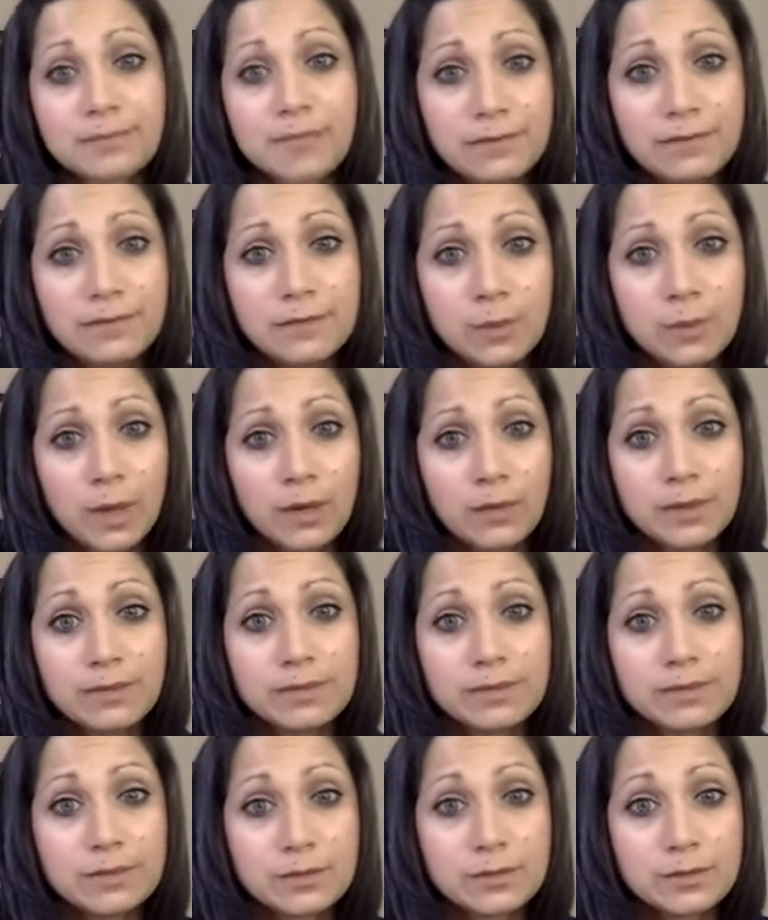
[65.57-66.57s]
If you are one
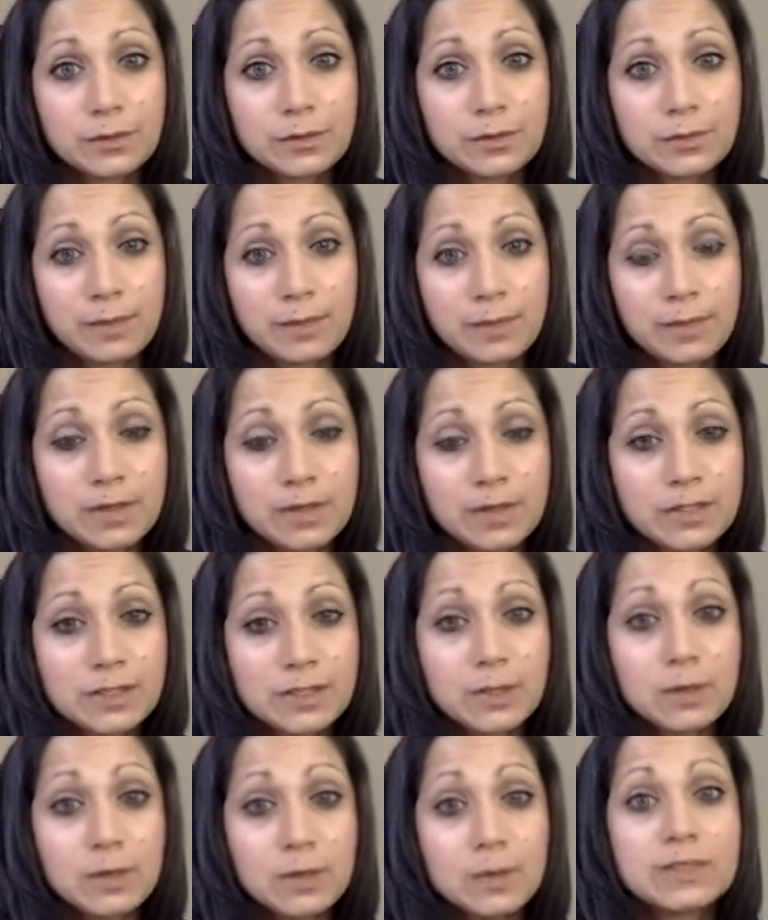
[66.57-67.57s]
of those group members
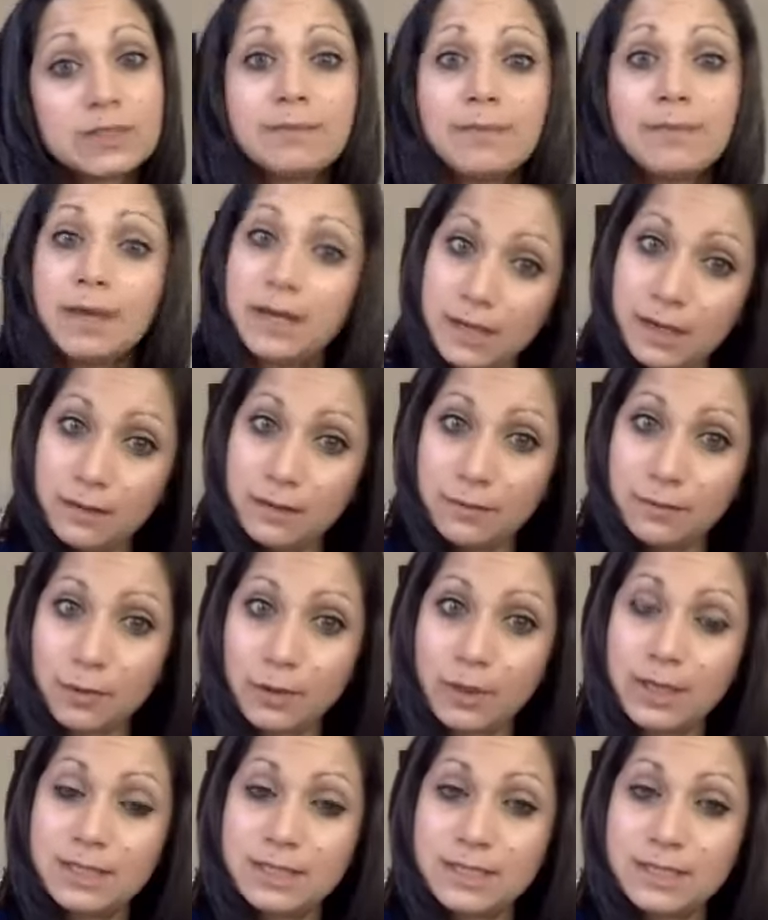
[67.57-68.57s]
who submitted it
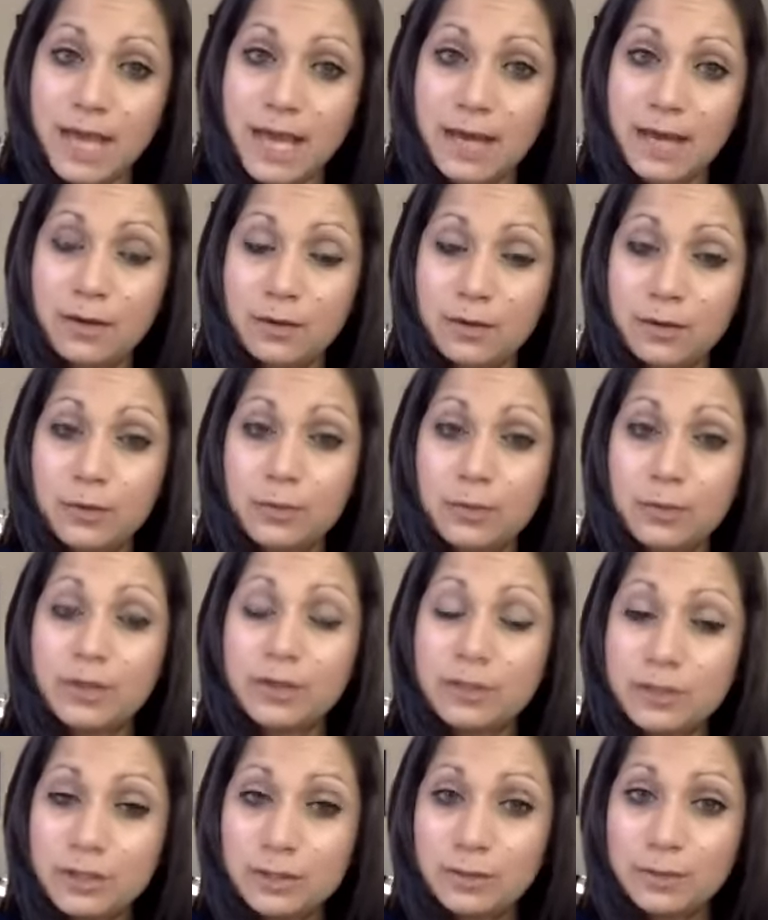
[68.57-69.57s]
for the entire group,
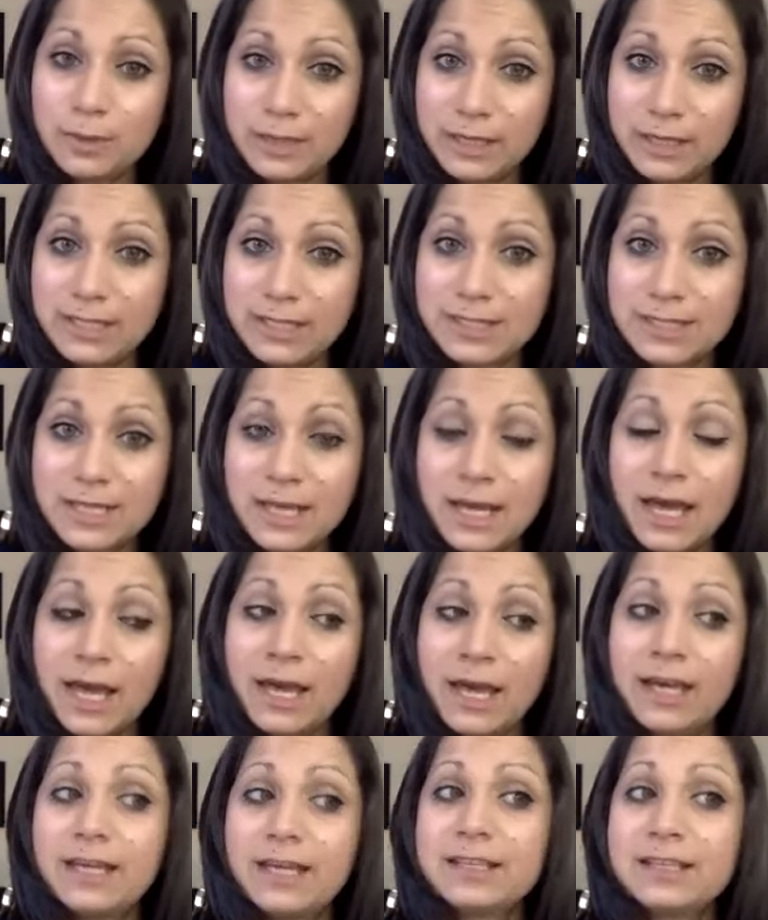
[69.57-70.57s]
could you please
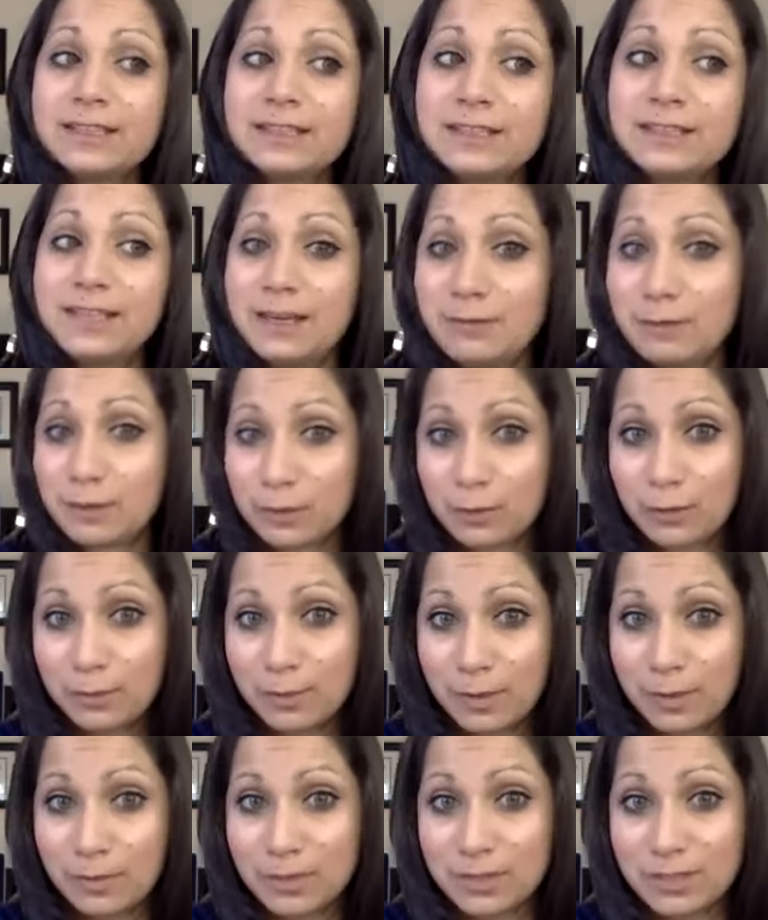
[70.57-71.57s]
give your group
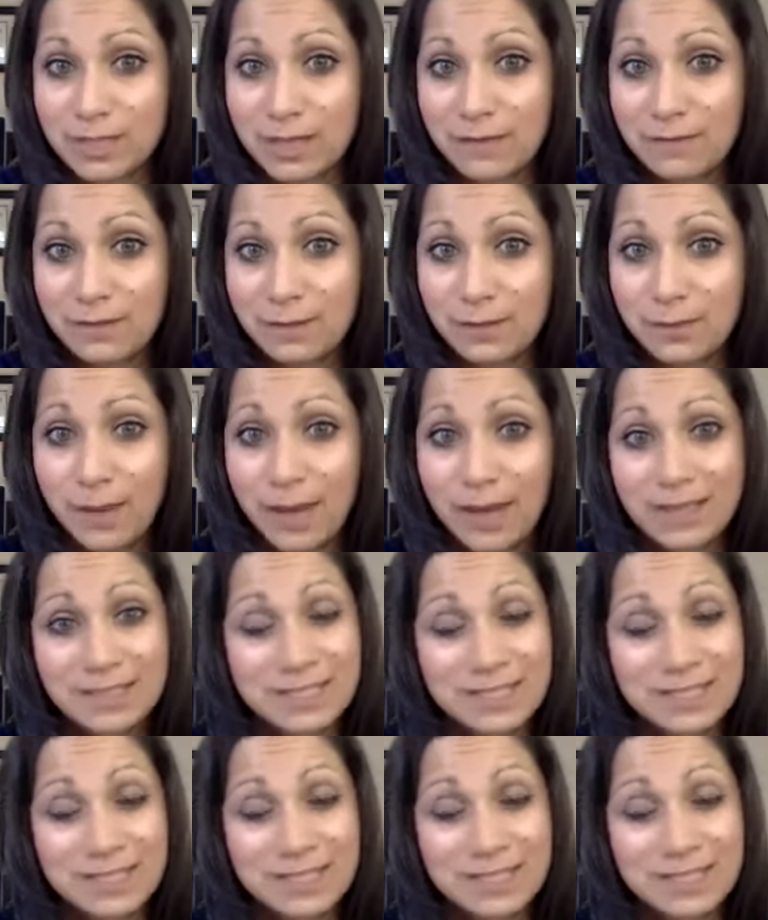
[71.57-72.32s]
members that feedback?